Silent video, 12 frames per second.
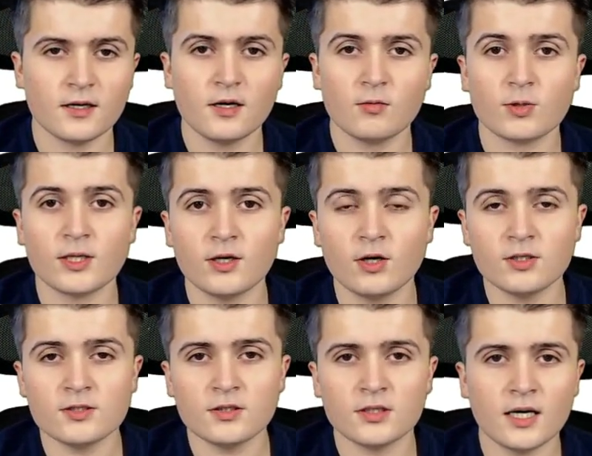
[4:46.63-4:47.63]
What I
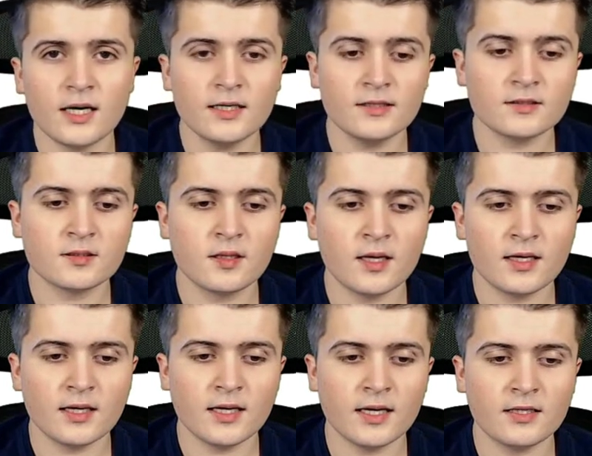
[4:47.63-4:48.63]
also like is that I
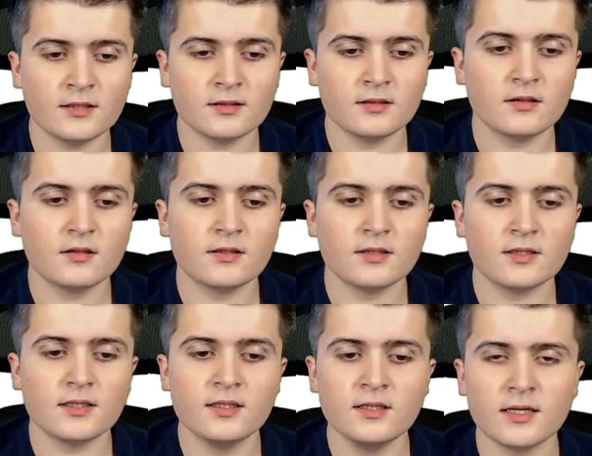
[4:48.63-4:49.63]
add a little
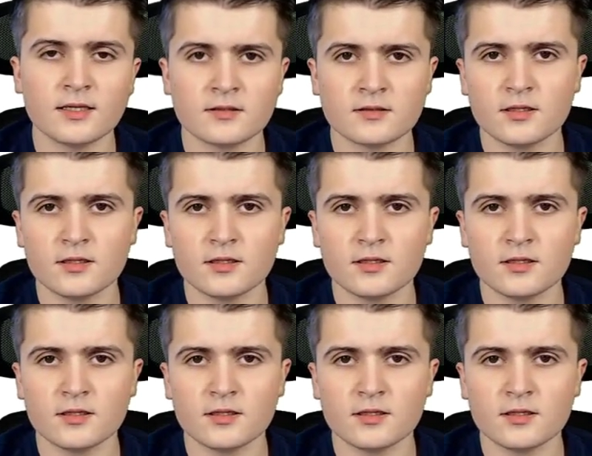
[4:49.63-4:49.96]
index